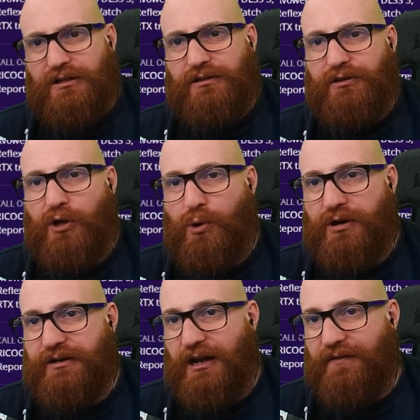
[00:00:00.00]

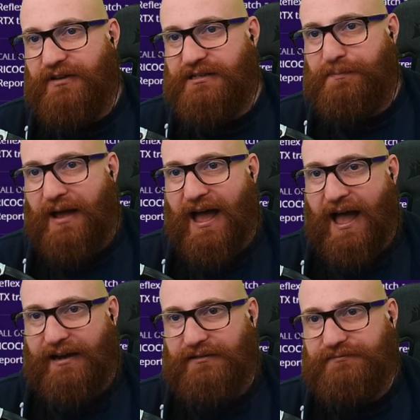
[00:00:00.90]
Lord of his
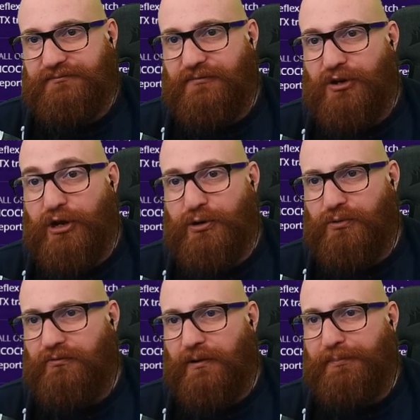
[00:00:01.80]
Pack. New.
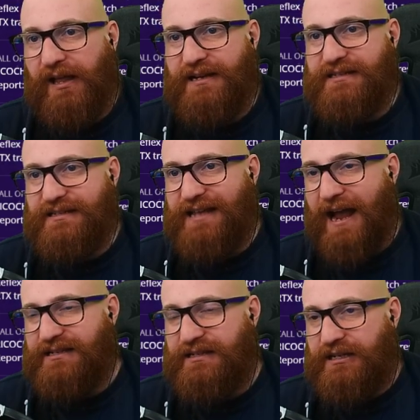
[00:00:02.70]
Replaces
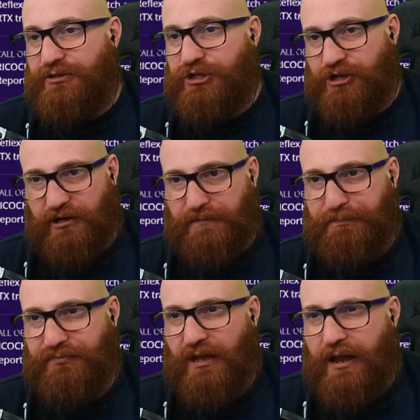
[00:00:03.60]
Executioner.
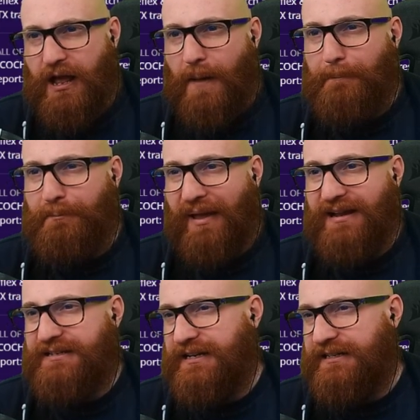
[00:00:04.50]

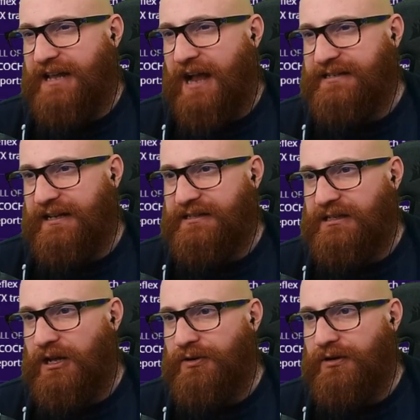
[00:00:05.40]
Basic attacks against
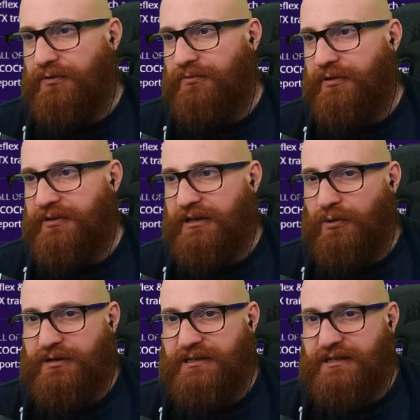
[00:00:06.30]
slowed, rooted,
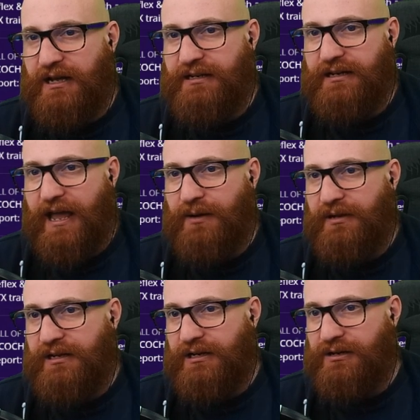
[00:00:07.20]
or stunned enemy
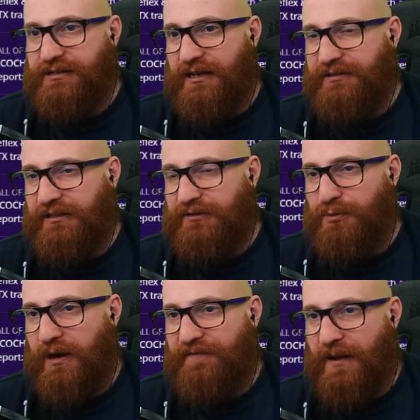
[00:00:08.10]
heroes now deal
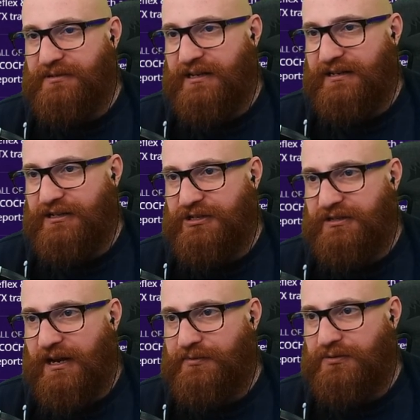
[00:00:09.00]
25% additional
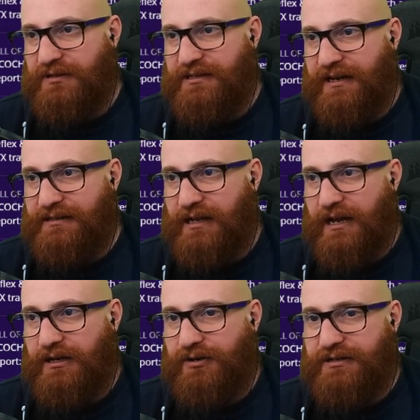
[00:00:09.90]
damage for 3 seconds,
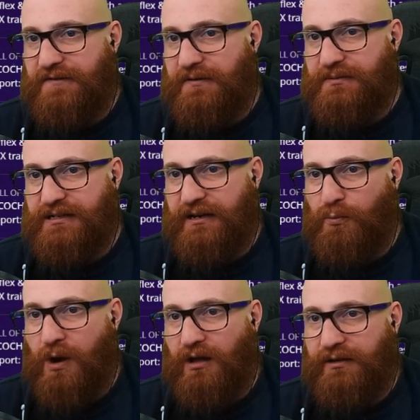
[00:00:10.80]
increase 50%
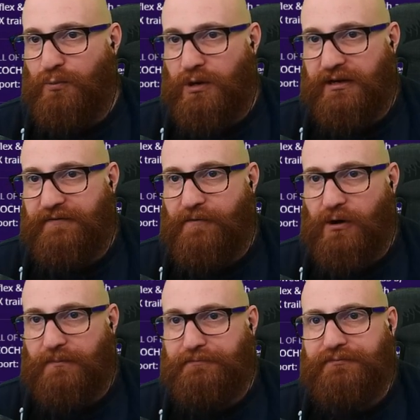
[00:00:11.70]
while in Worgen form.